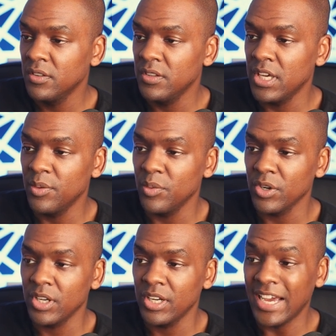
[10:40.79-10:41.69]
Then we're
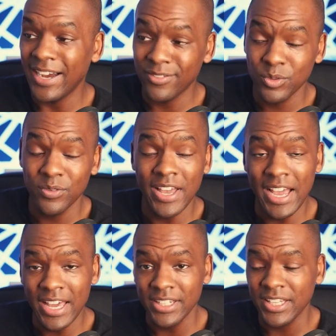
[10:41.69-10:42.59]
good. After we've
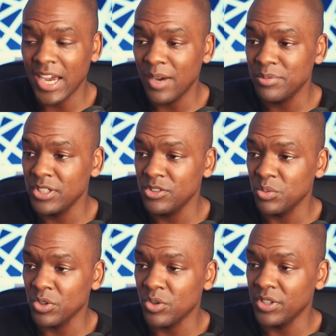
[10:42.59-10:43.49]
added captions,
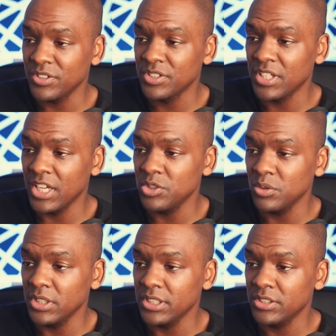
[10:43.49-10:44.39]
we're going to
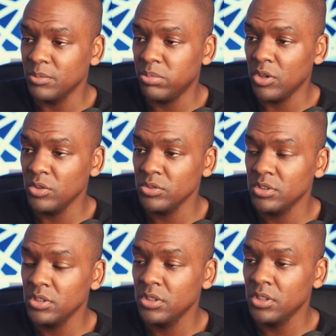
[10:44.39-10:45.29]
schedule it to
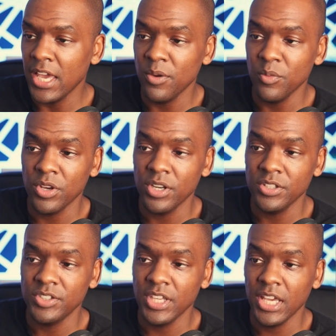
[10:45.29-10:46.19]
post. And we're going to
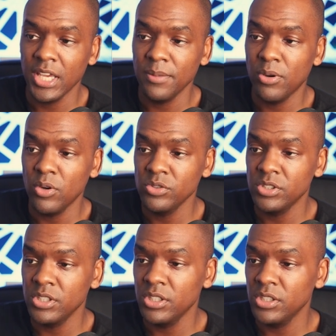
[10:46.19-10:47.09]
say
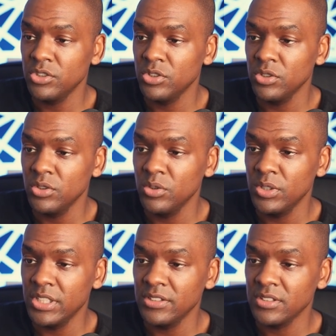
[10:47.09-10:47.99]
posted to
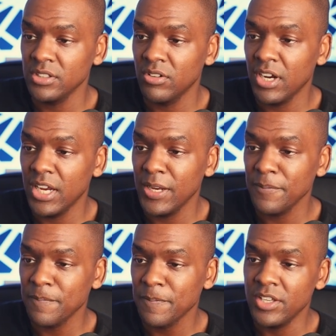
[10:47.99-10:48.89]

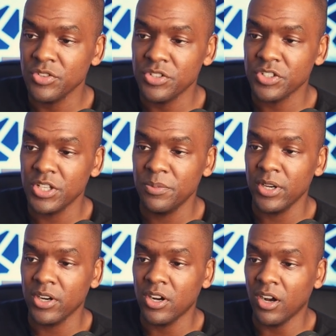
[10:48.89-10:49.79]
Instagram. These are just going to
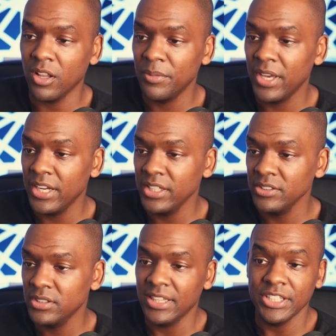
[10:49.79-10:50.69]
be our column
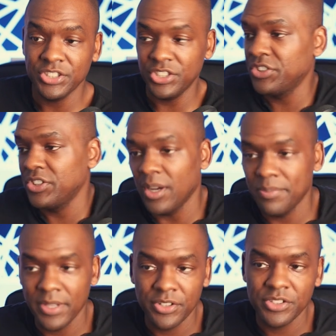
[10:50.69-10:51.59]
headings. Let's just
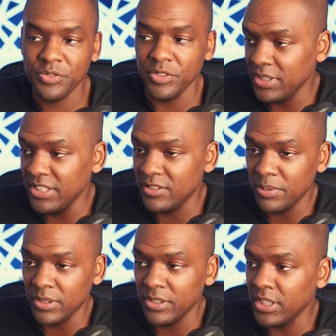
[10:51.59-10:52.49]
stop there just for
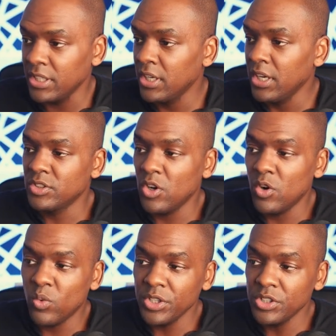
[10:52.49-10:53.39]
easeability. So
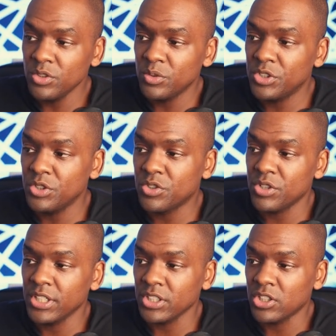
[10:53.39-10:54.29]
what you do is you
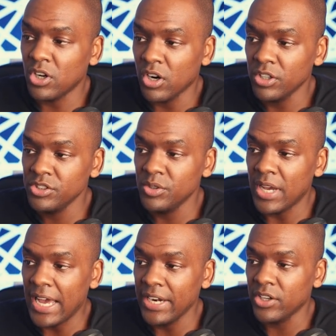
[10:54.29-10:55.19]
create the cards, you
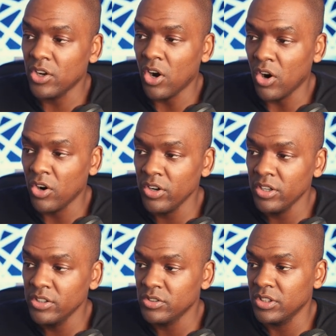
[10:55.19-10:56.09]
add a card.
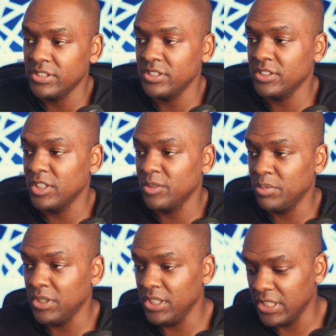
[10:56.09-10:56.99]
So this is going to
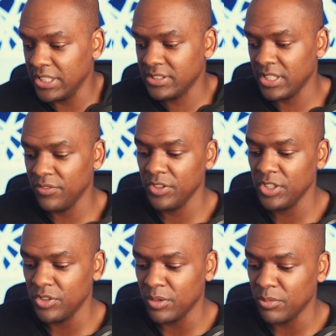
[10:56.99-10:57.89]
be, let's say
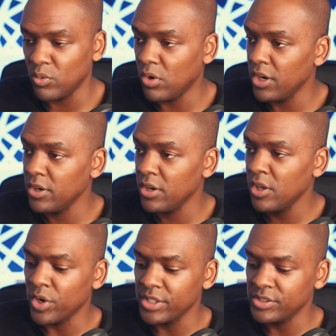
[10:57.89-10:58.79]
video number 1.
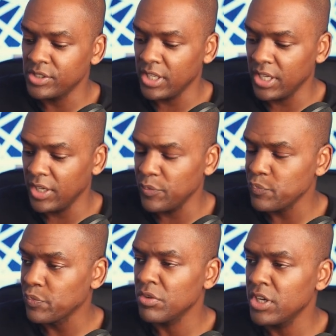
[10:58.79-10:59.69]
We're going to say
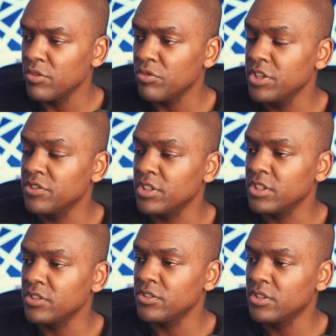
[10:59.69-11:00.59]
3
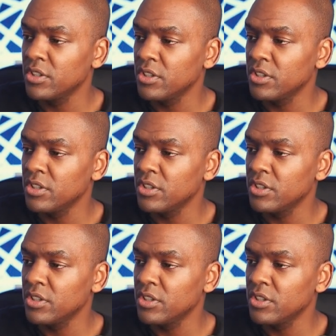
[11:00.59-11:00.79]
reasons